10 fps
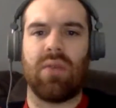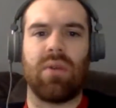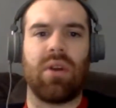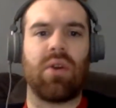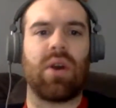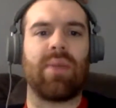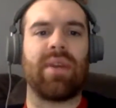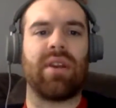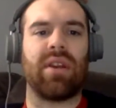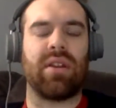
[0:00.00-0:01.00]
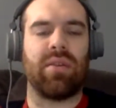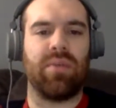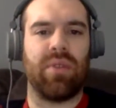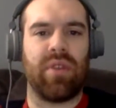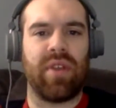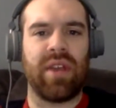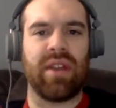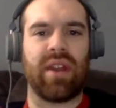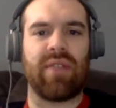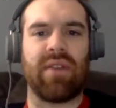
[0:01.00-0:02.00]
don't know. I mean, the thing
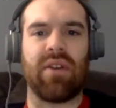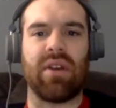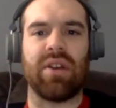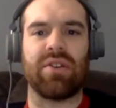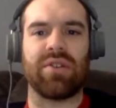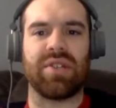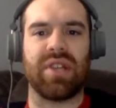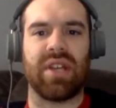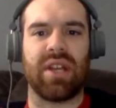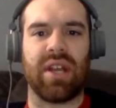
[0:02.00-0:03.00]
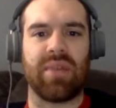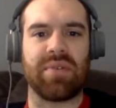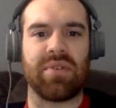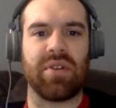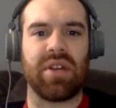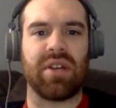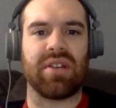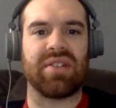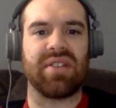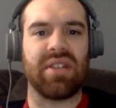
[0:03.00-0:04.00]
that I found interesting, and I was looking
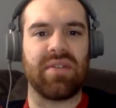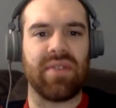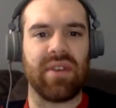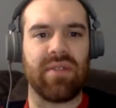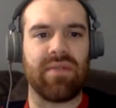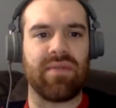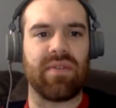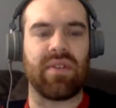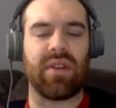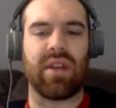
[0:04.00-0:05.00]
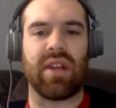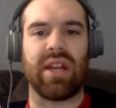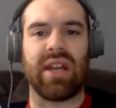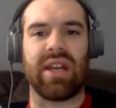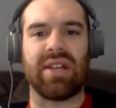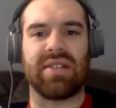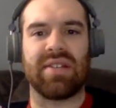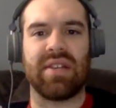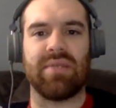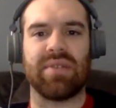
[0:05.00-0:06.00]
to see if Atlanta
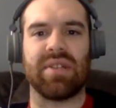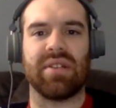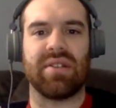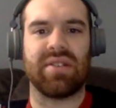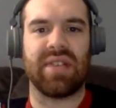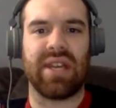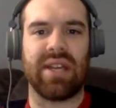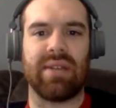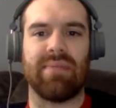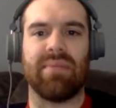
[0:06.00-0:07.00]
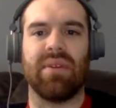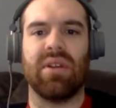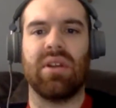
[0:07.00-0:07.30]
SC was in the same